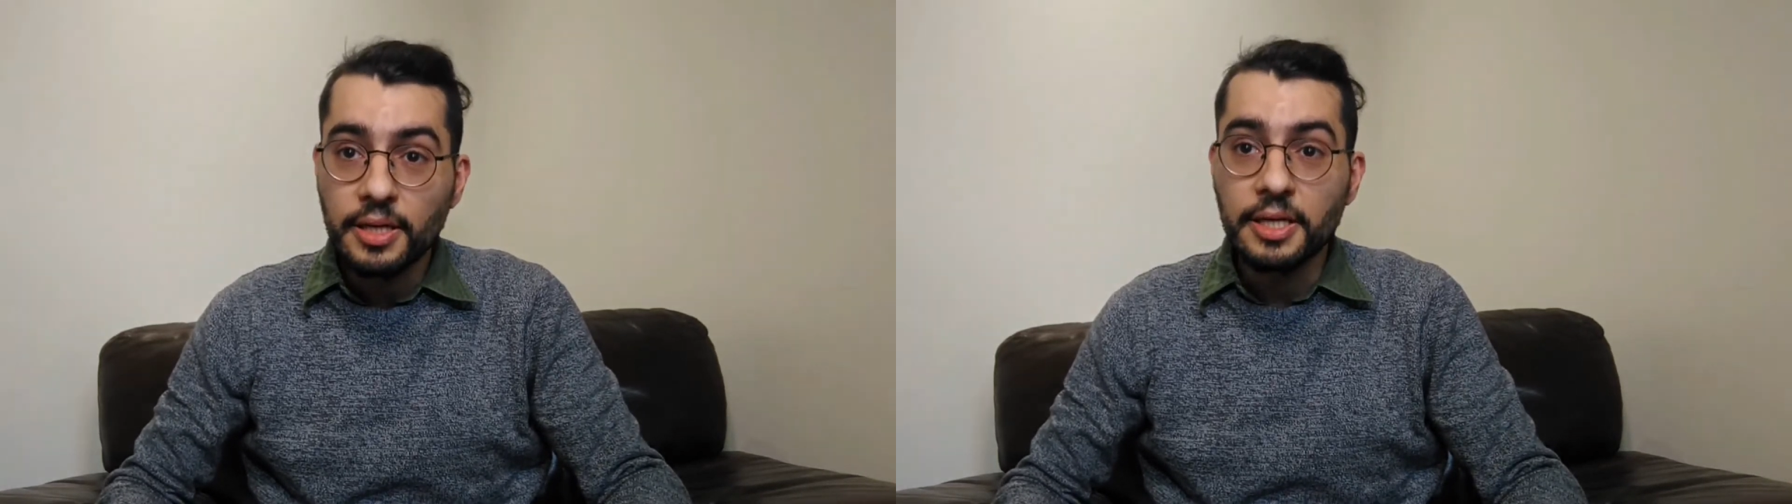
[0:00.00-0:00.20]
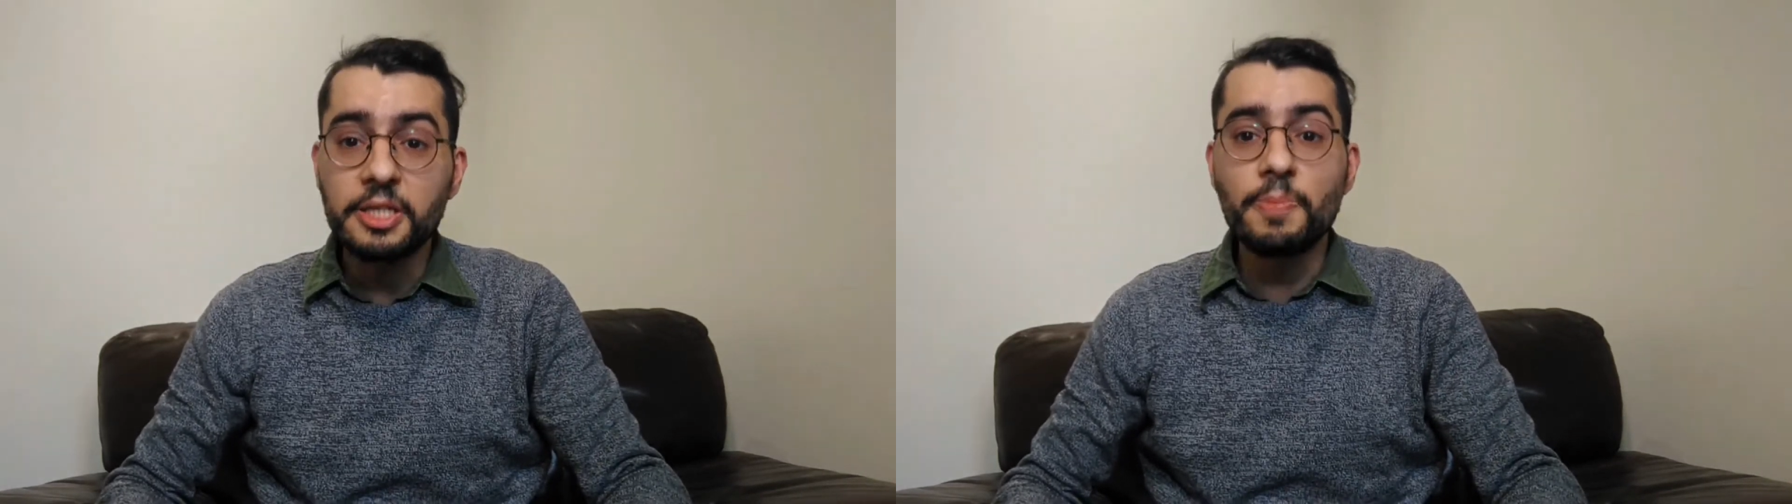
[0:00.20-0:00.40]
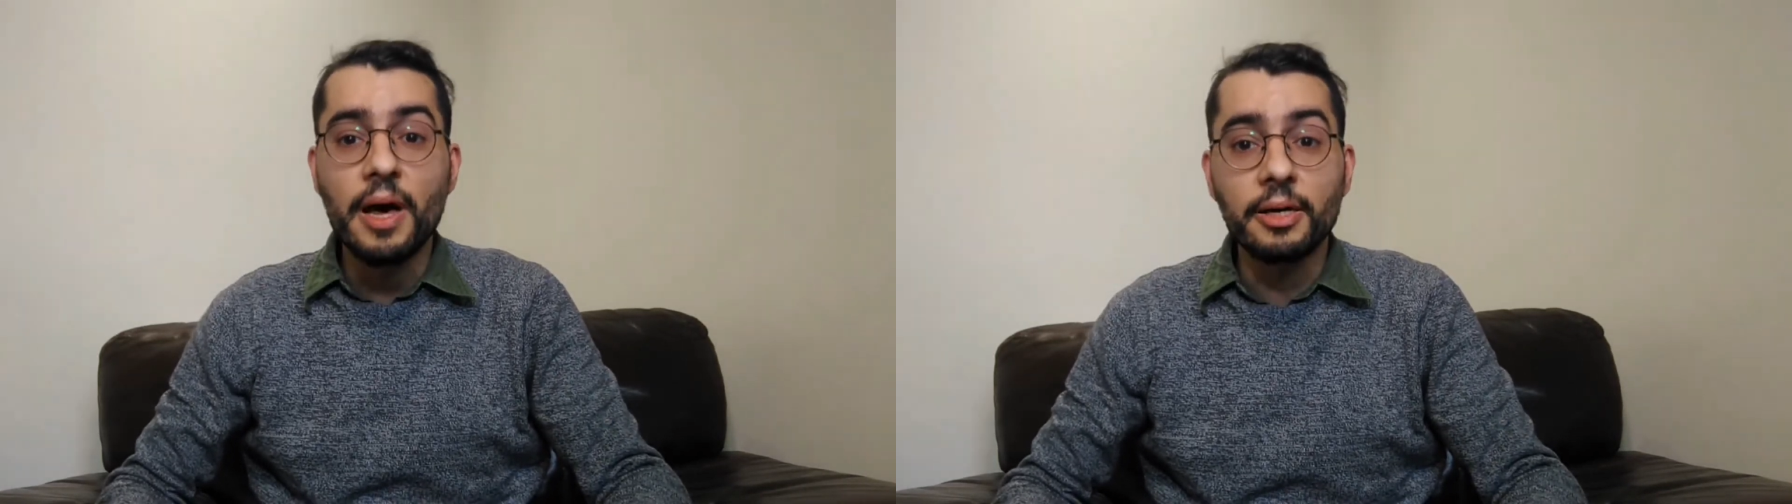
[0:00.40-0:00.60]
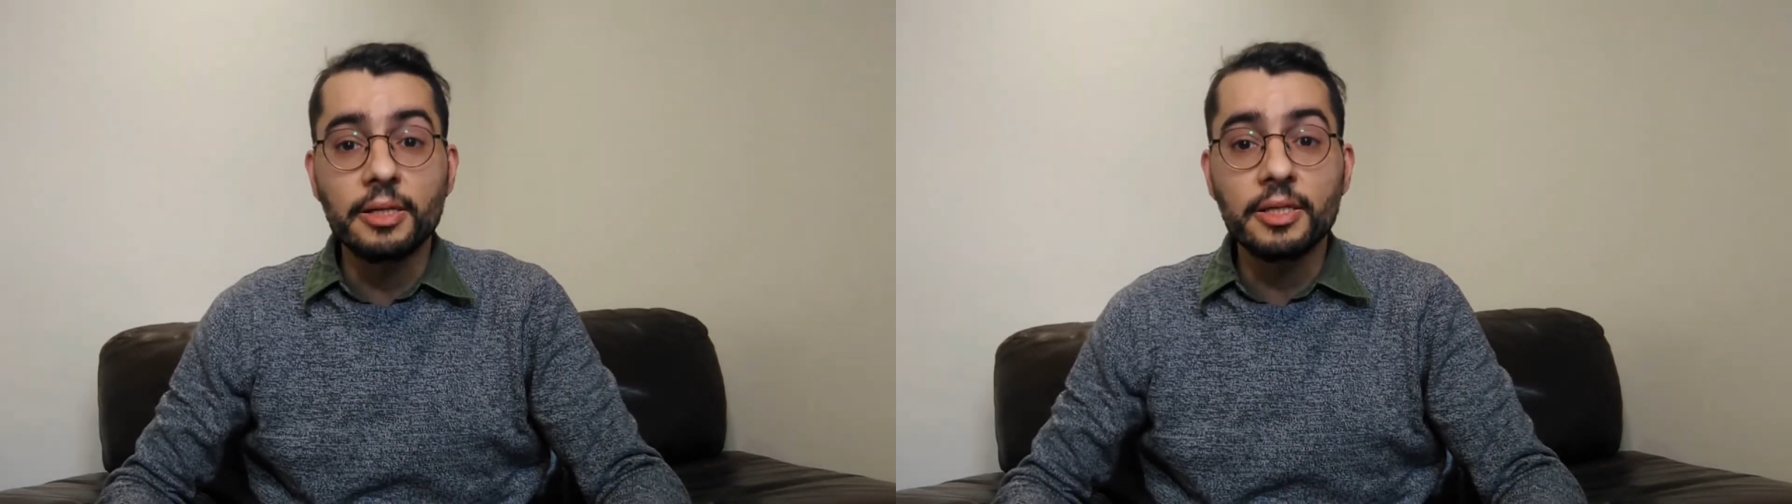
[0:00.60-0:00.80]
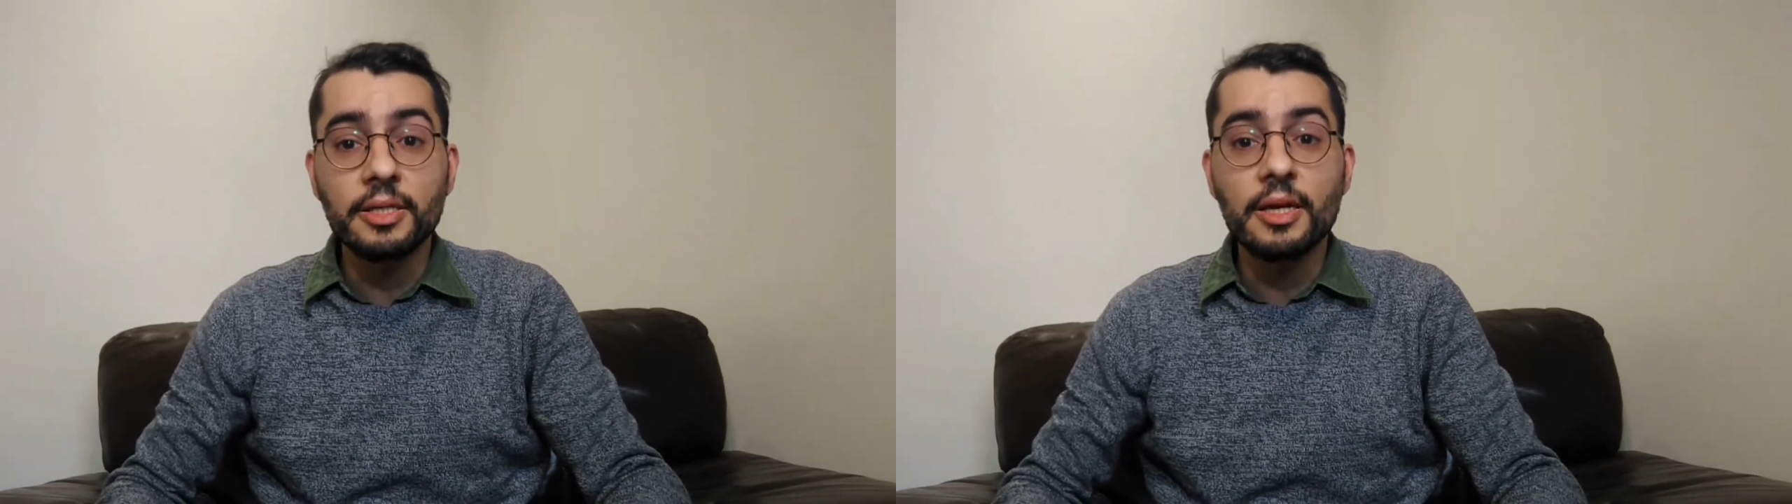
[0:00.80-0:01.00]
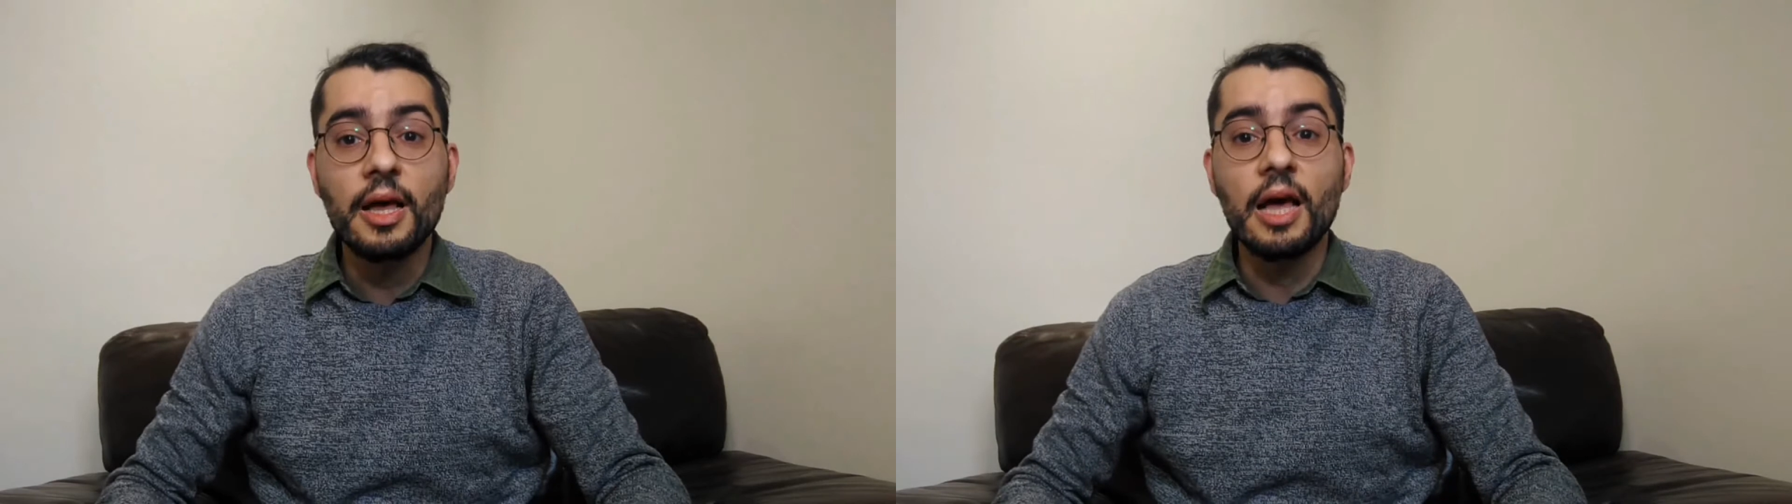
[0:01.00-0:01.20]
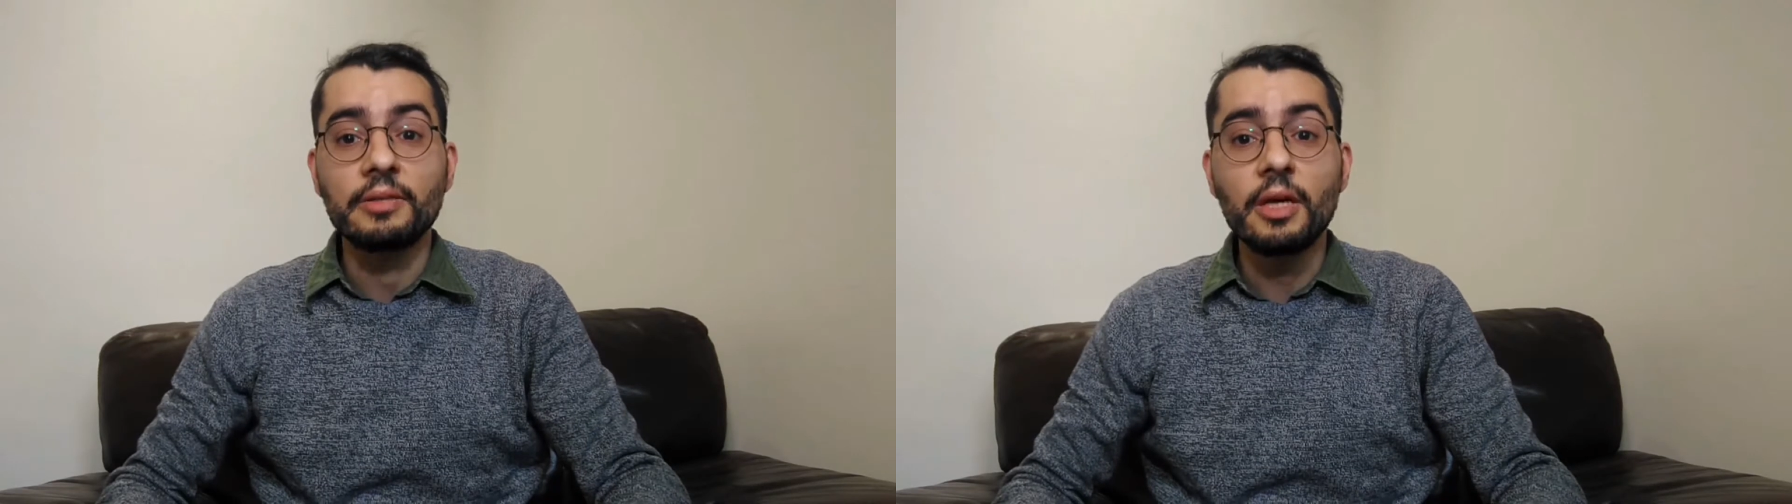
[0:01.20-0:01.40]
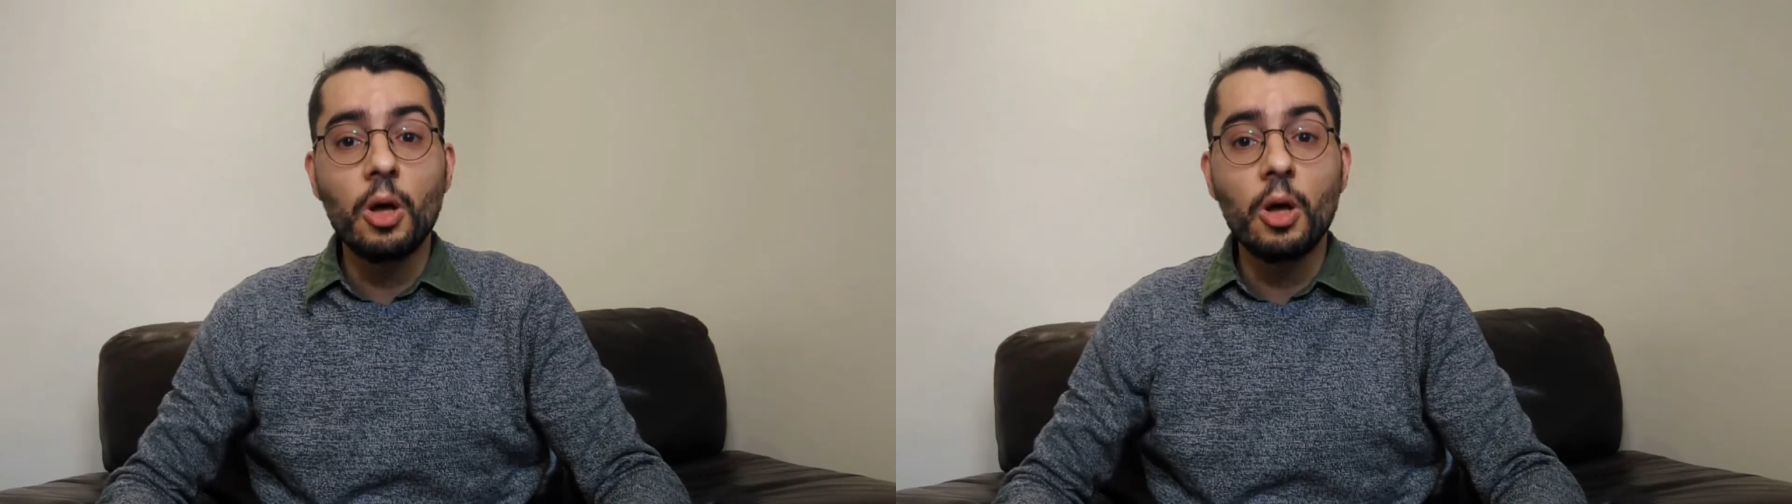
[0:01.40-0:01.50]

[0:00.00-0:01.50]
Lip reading: its battles, and the